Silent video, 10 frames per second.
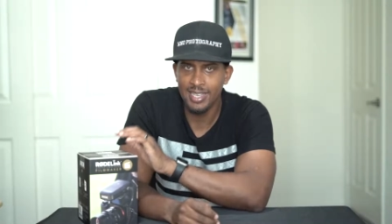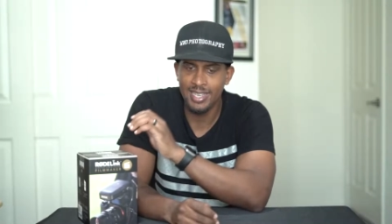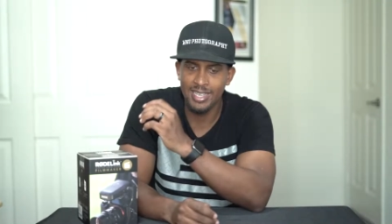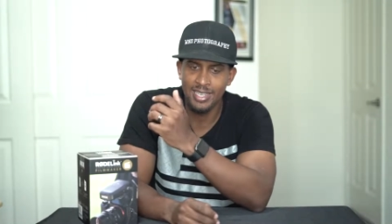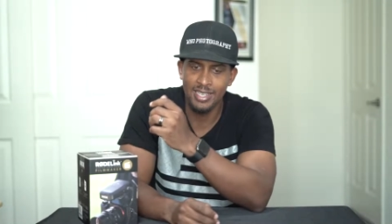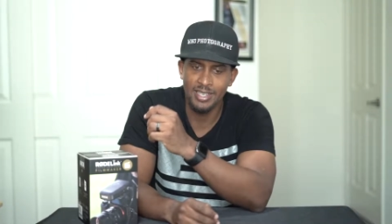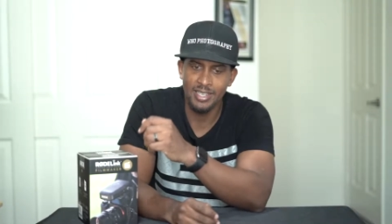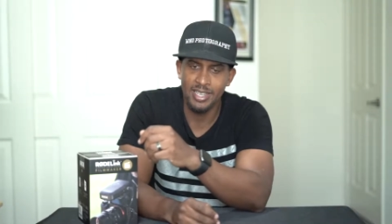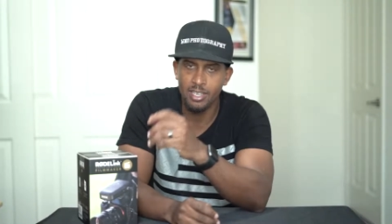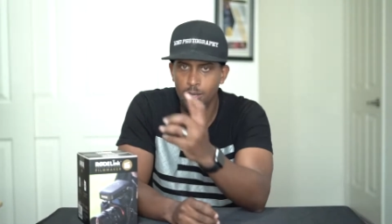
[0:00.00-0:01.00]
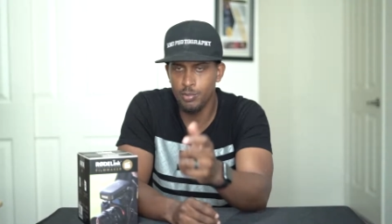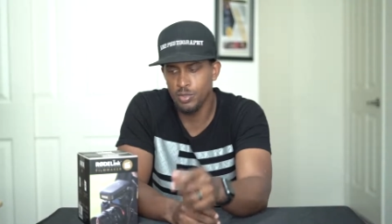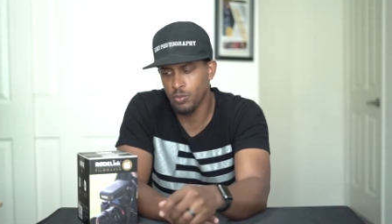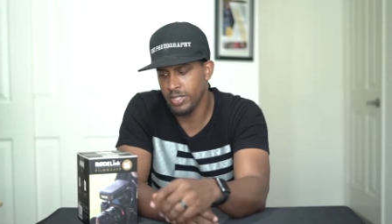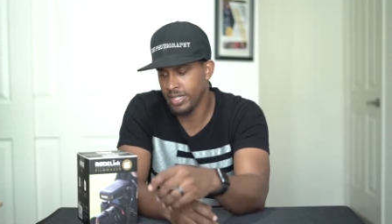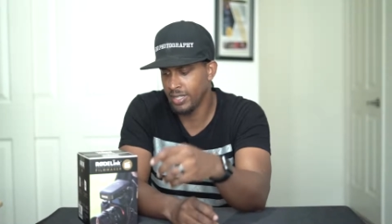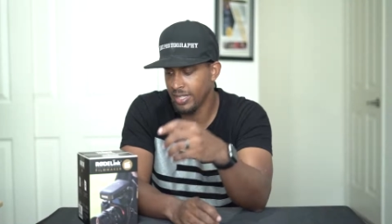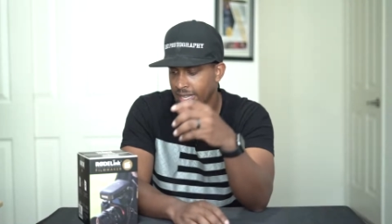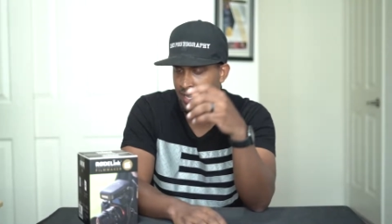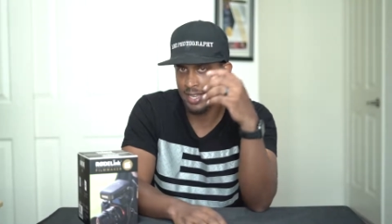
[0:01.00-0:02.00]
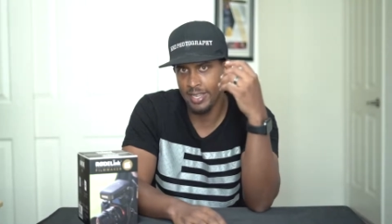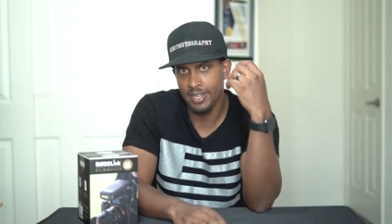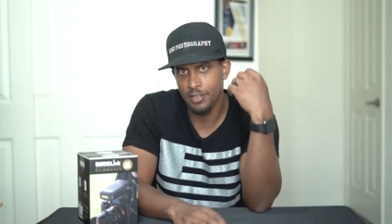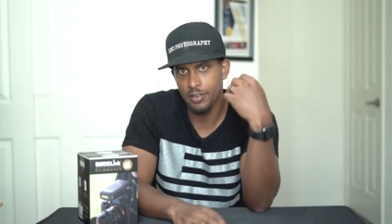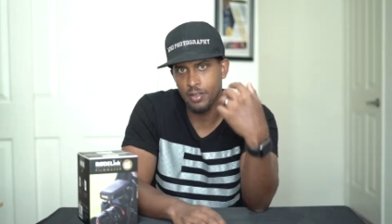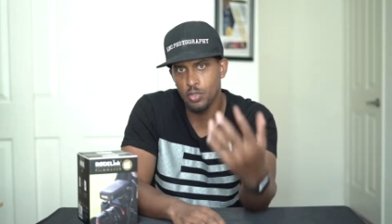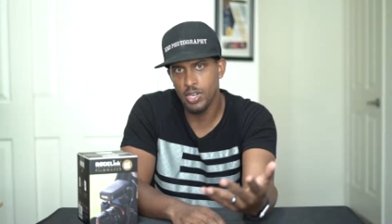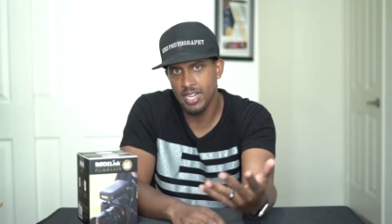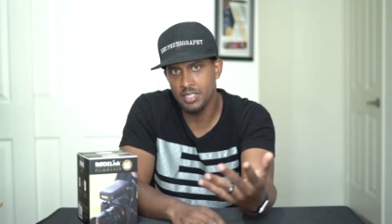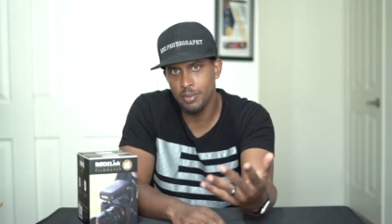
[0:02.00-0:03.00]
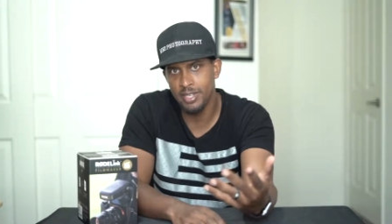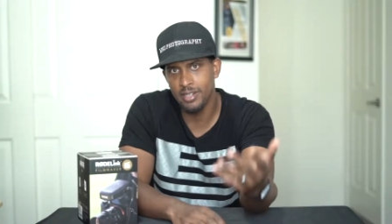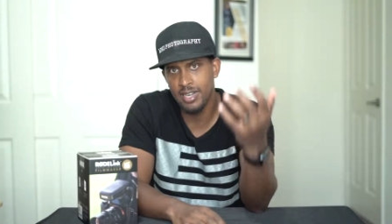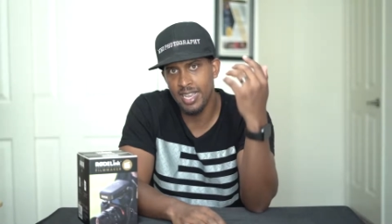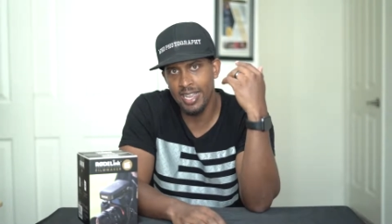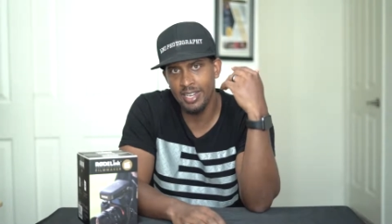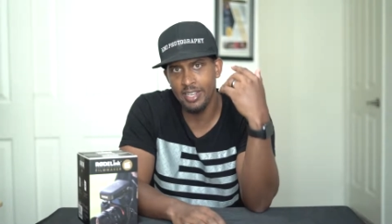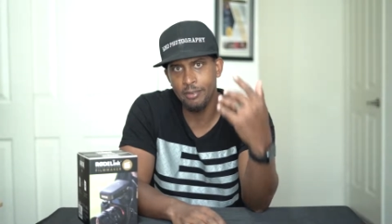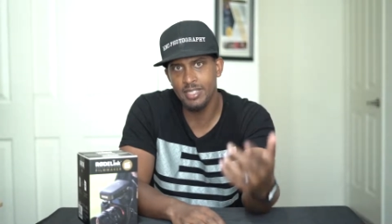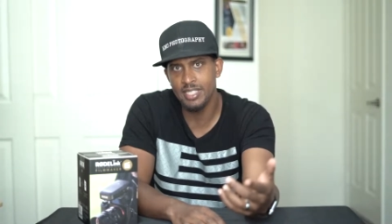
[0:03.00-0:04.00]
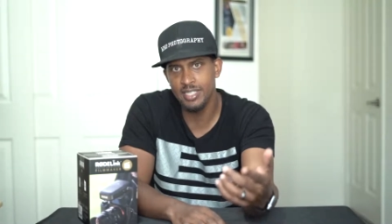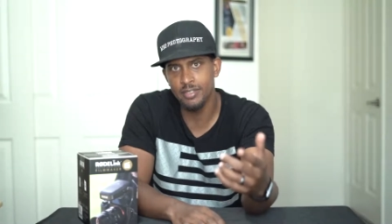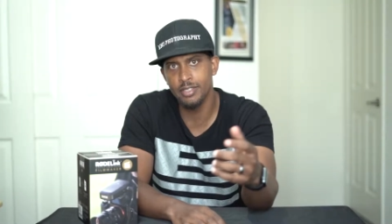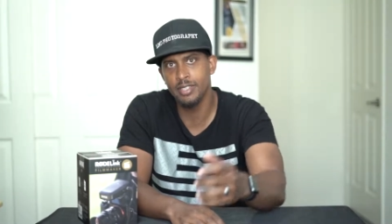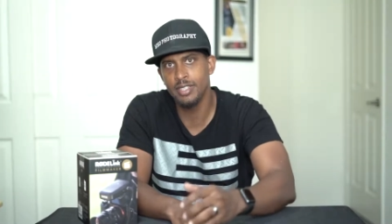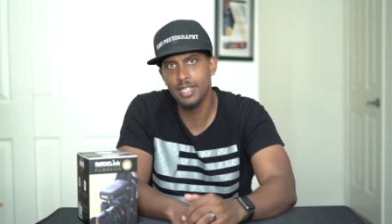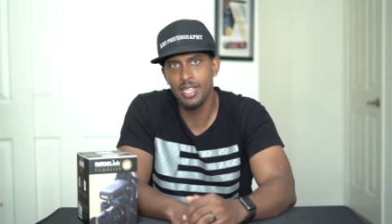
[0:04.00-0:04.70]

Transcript: and it comes with a transmitter and a receiver.